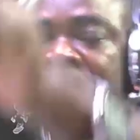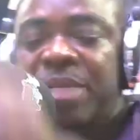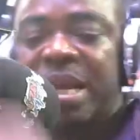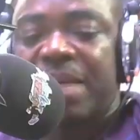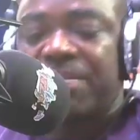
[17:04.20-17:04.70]

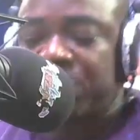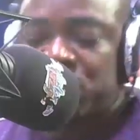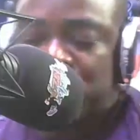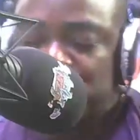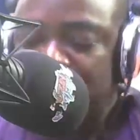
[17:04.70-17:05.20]
Edem,
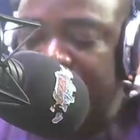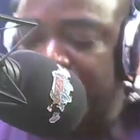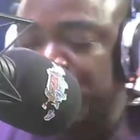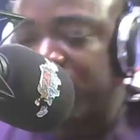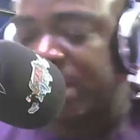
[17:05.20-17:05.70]
to ask you,
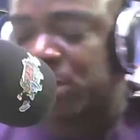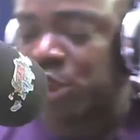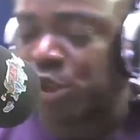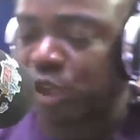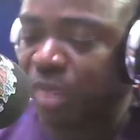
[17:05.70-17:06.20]
now, when you're
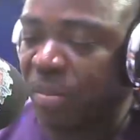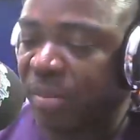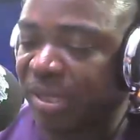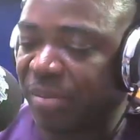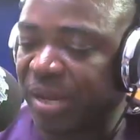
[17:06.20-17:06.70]
short, my
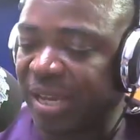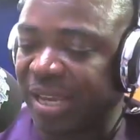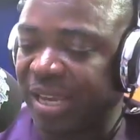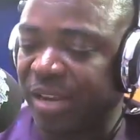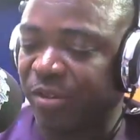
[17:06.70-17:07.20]
person,
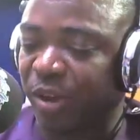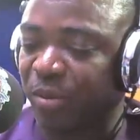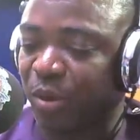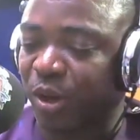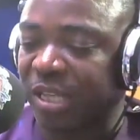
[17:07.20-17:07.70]
me, you're
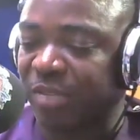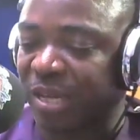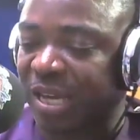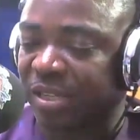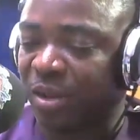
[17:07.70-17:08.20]
bloggers,
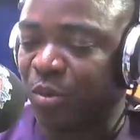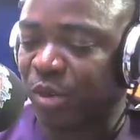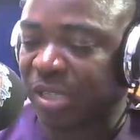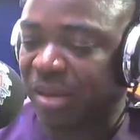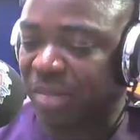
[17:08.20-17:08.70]
because I'm
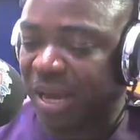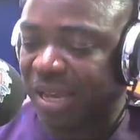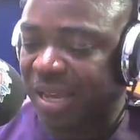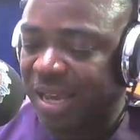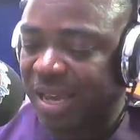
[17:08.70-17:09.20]
more standby.